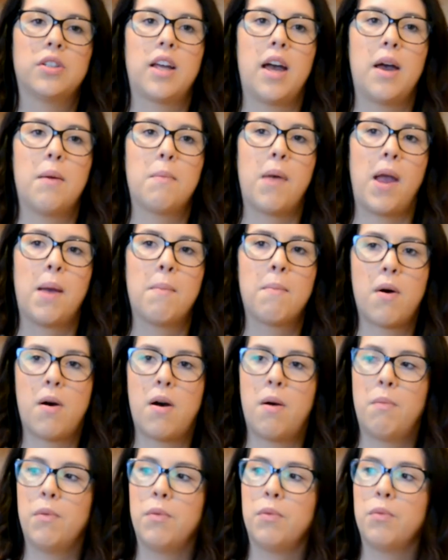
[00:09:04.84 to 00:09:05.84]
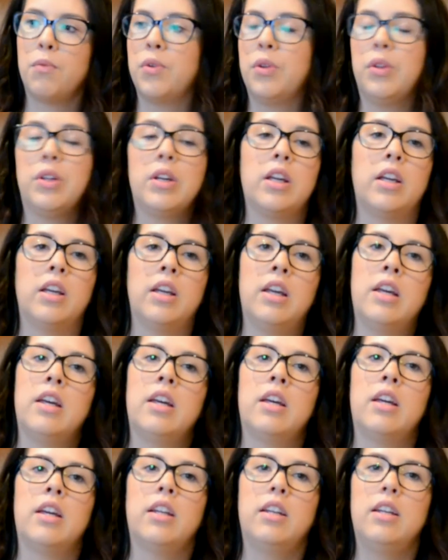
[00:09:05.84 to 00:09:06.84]
that my mom really
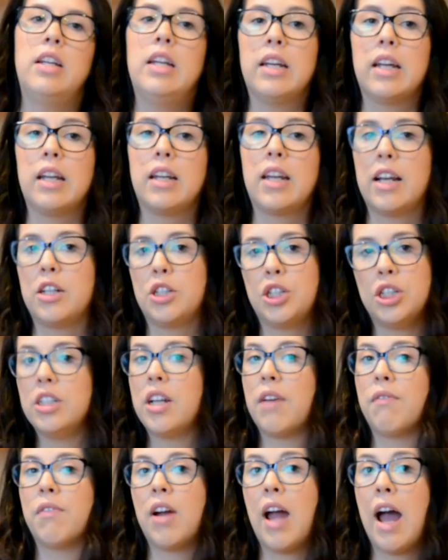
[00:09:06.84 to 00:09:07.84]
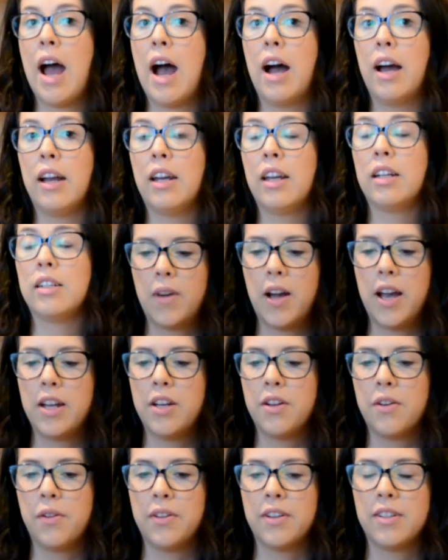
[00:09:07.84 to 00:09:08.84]
needed and she never had. I
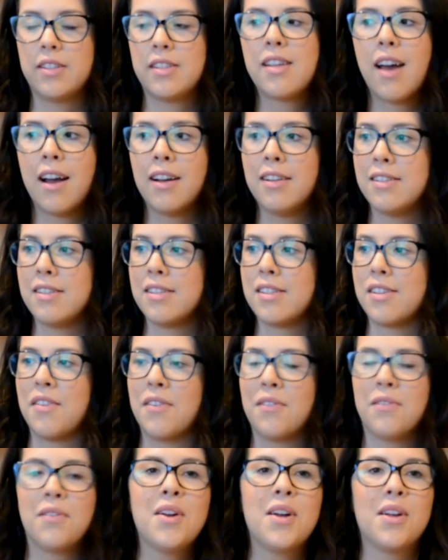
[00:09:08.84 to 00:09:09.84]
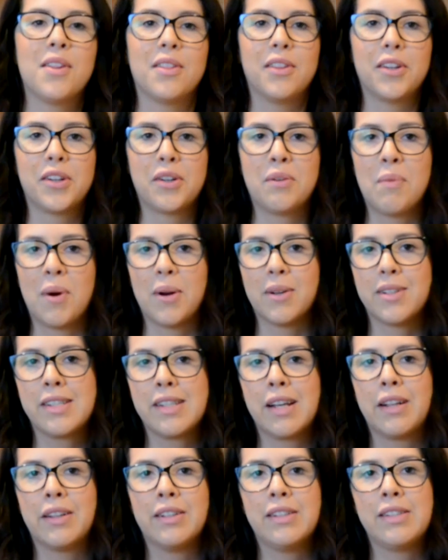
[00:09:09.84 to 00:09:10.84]
know there's tons of little
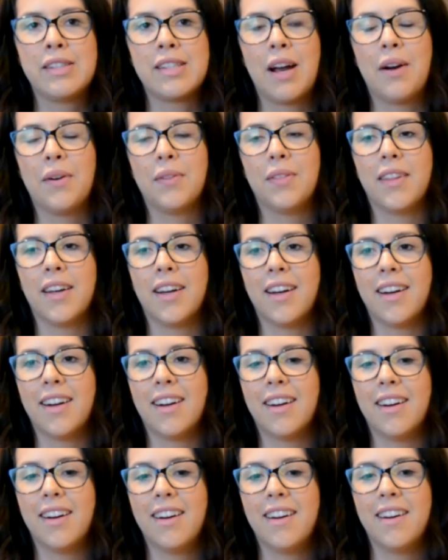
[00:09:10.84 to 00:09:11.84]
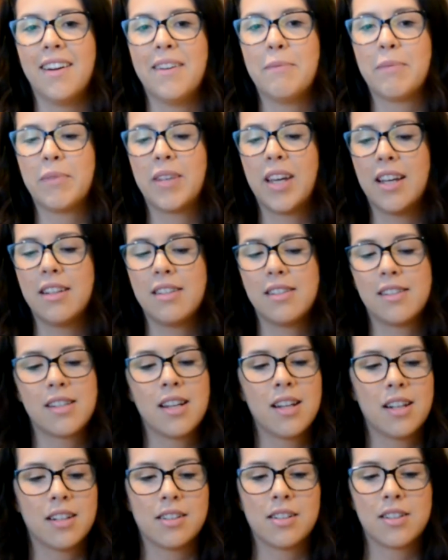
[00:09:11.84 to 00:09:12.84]
Marcelas out there,
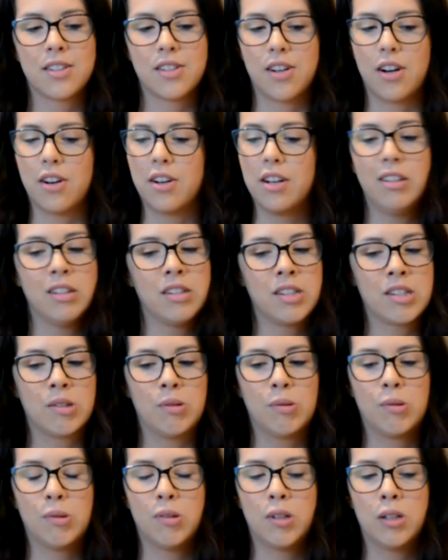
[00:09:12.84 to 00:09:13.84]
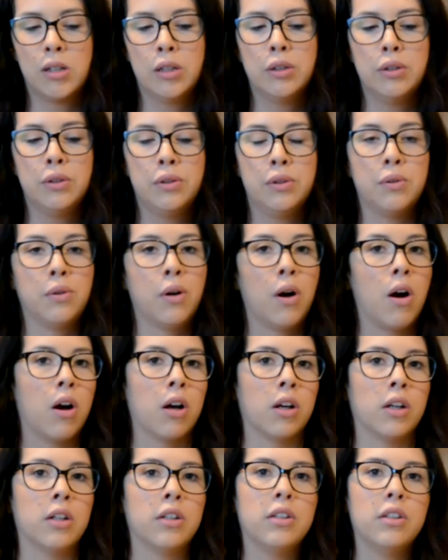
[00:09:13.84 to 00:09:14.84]
kids starting school who
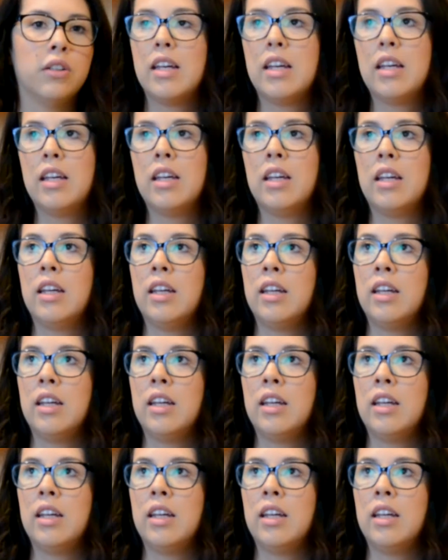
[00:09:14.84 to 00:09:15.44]
aren't fluent